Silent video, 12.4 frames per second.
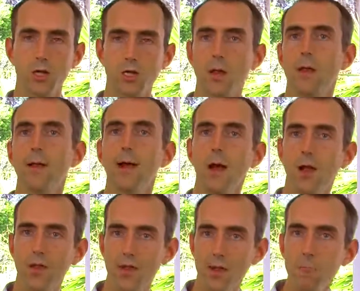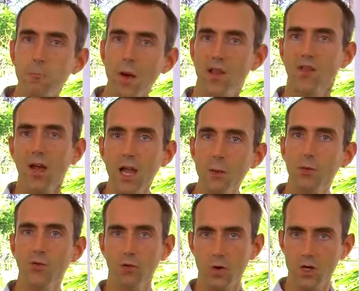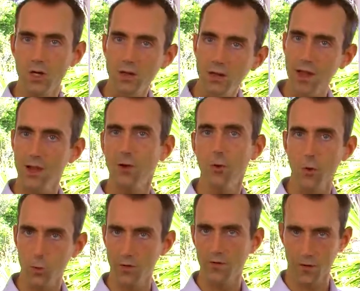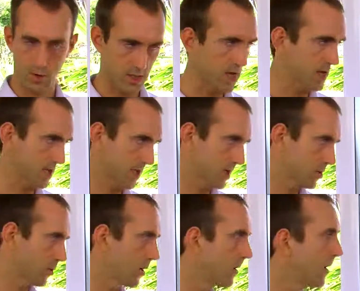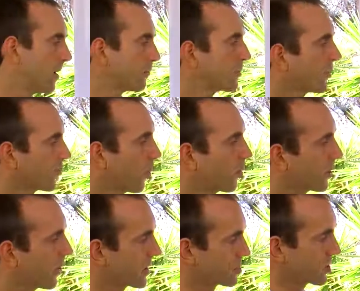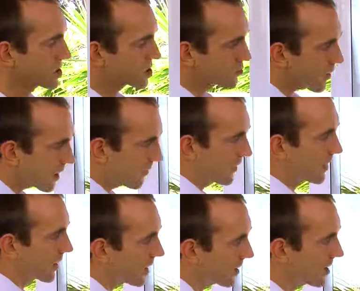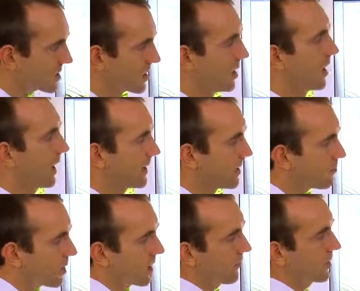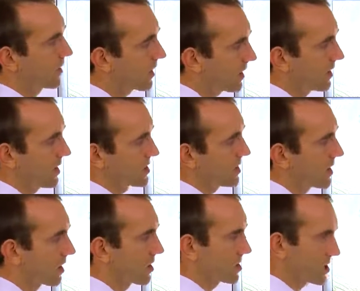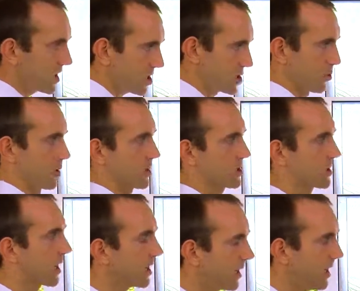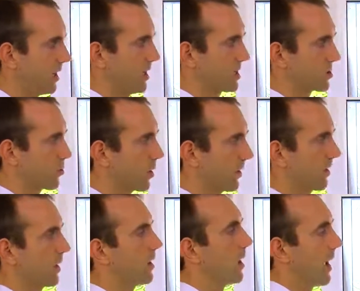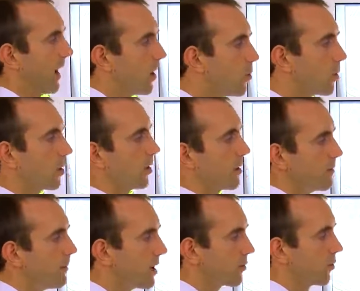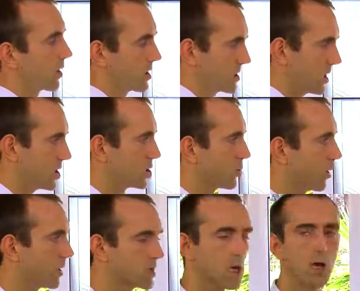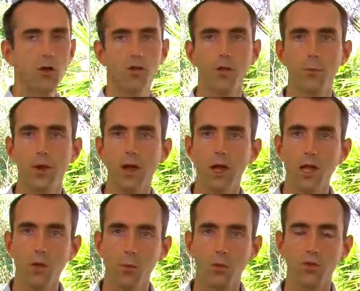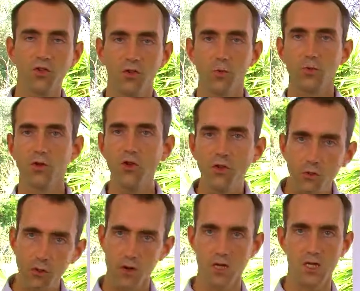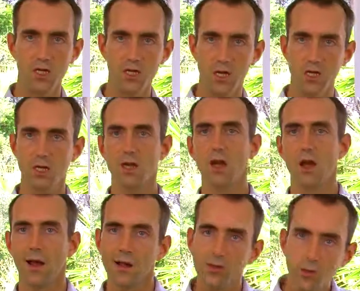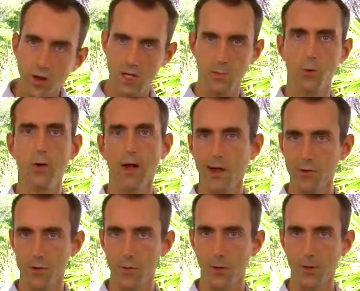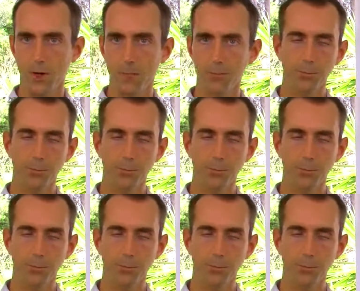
So that they're better able to actually deal with those acids, right? So what we're doing is we're strengthening the kidneys, and then we're giving the kidneys the constituents that it needs, right? The alkaline mineral constituents to be able to neutralize the acidity and transport it out of the body.